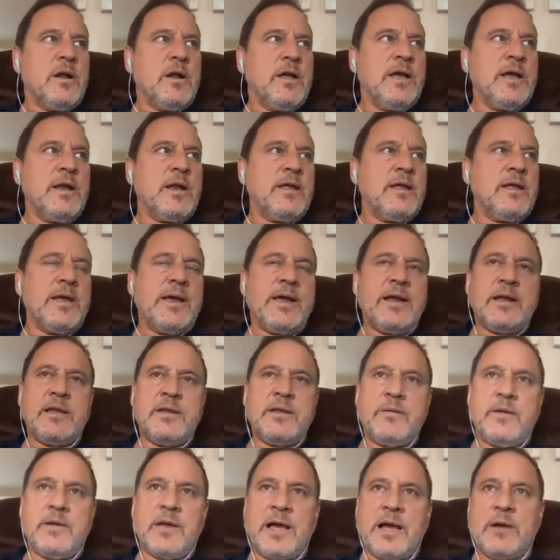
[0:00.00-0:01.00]
and, uh, and
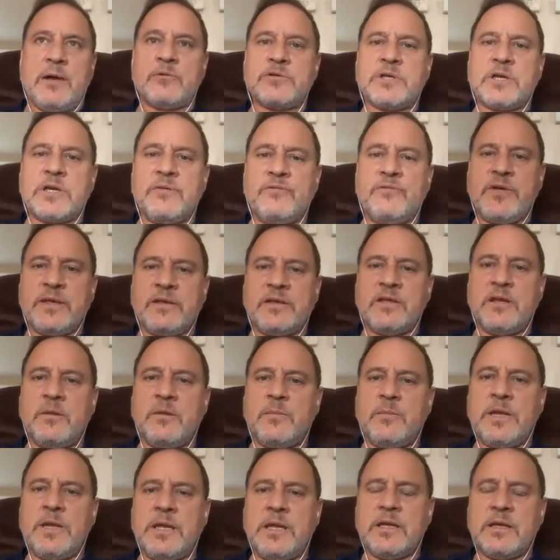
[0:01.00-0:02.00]
it, I was convicted
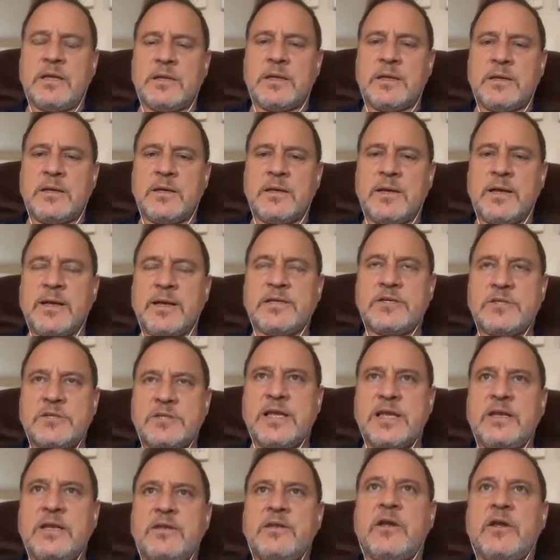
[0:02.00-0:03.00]
immediately. And I
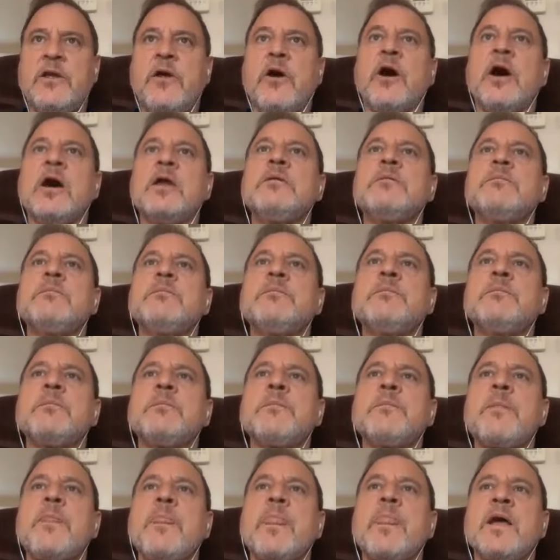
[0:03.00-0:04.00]
said to God,
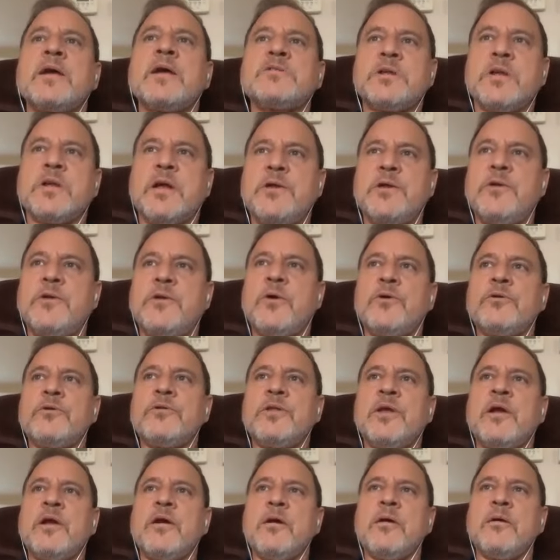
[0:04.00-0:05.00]
I said, I know
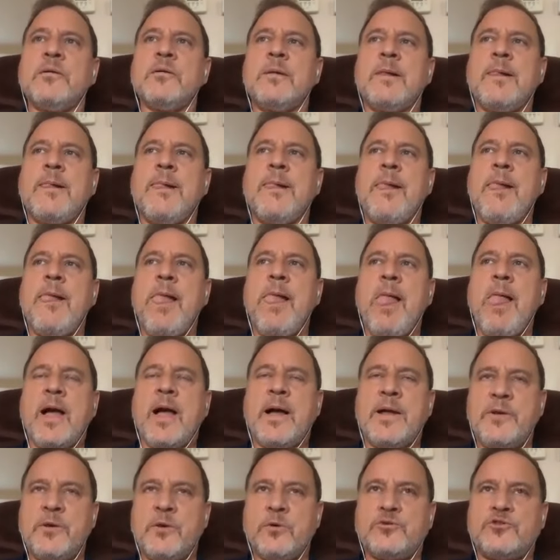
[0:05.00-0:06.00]
you're there.
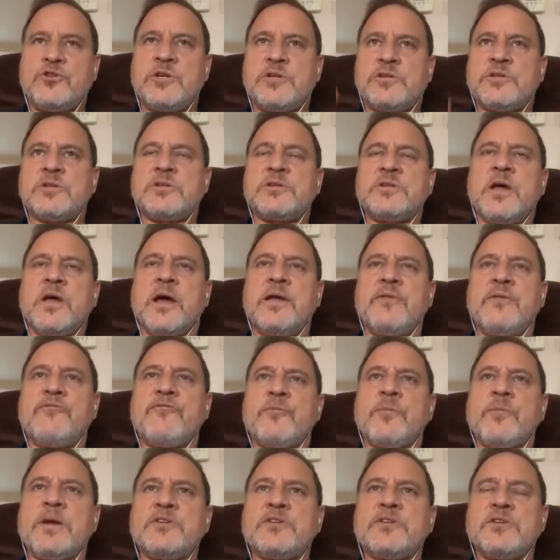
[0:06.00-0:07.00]
I know Jesus died
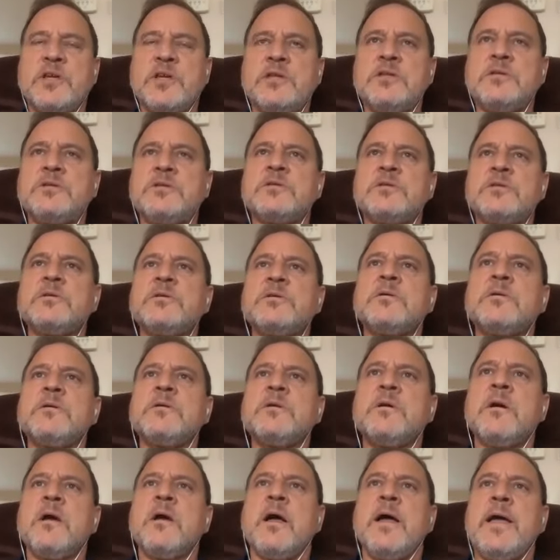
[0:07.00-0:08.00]
for my sins.
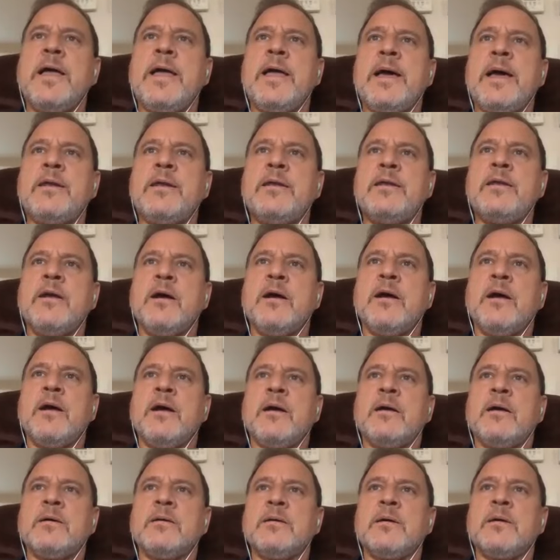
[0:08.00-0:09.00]
And
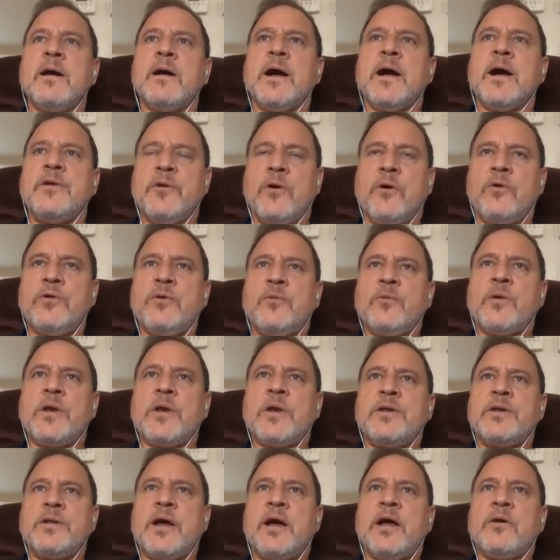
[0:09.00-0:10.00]
uh, I know that when
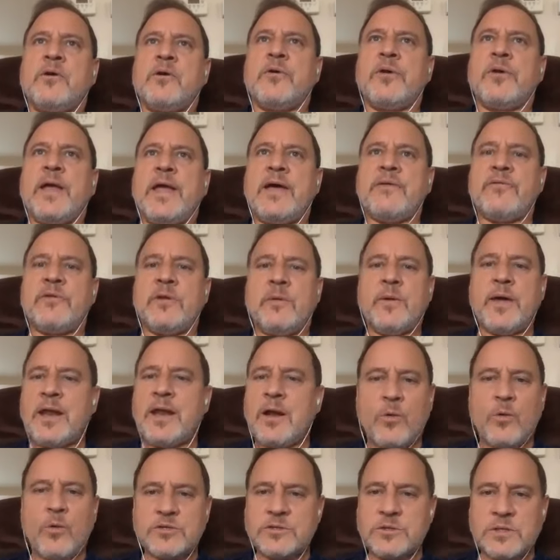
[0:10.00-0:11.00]
I die, I'll go to heaven. And I
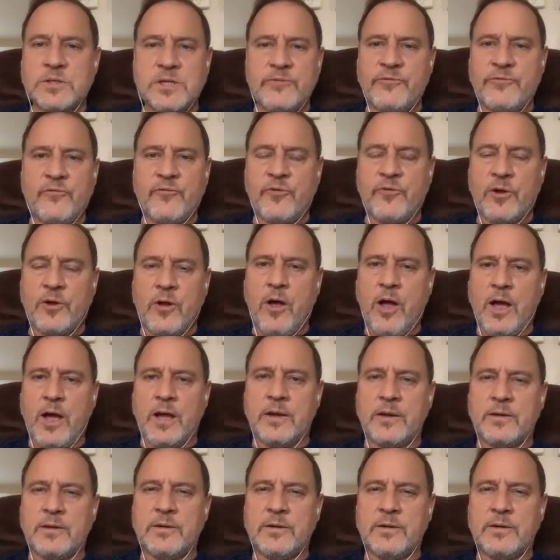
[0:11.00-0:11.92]
wasn't living for God.